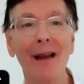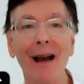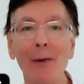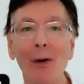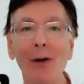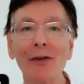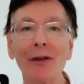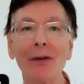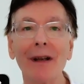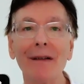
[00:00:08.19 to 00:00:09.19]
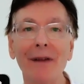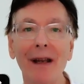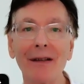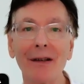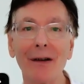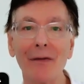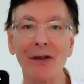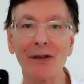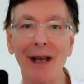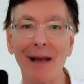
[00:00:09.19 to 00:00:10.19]
I'm also inventor of the
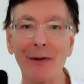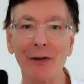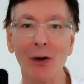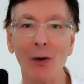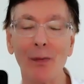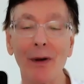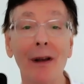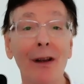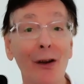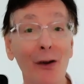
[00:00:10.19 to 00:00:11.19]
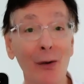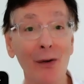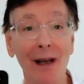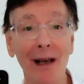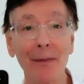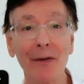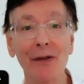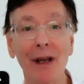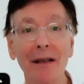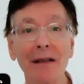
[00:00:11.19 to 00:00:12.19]
CymaScope, a new type of
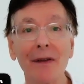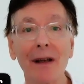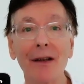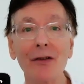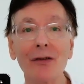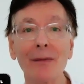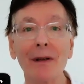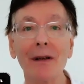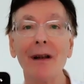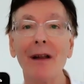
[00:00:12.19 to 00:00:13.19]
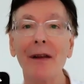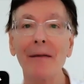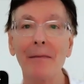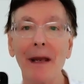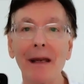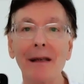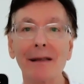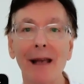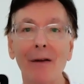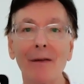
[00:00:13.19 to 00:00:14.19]
scientific instrument that makes
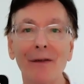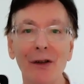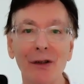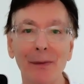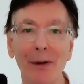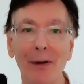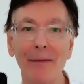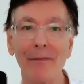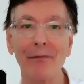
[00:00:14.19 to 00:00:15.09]
sound visible,